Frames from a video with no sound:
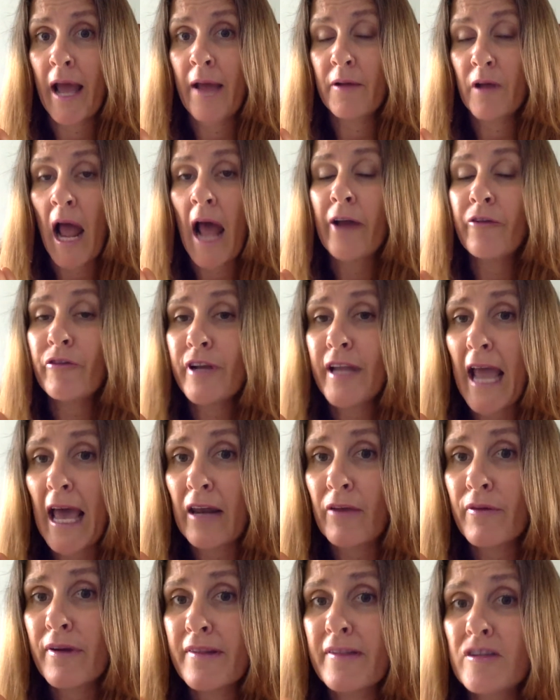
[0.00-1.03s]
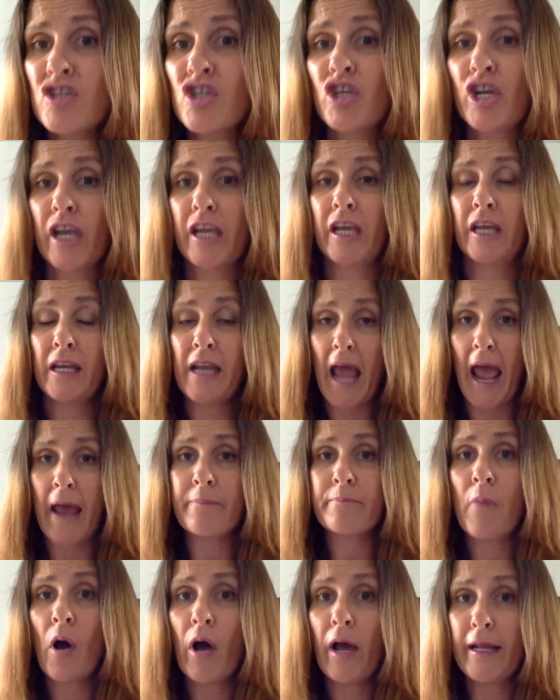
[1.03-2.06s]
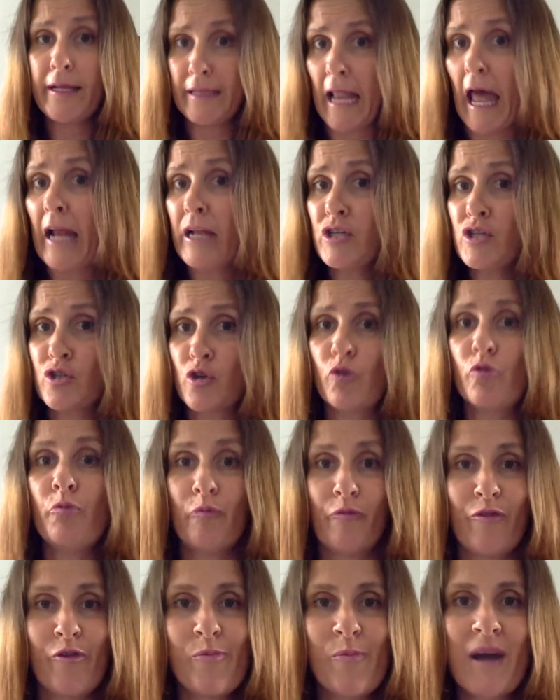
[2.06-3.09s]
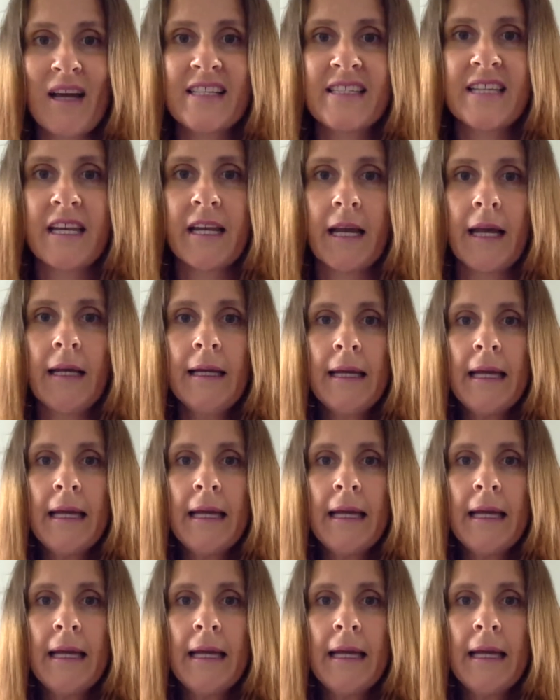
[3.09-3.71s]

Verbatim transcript: one hundred calories of chicken at my lunch or for my dinner,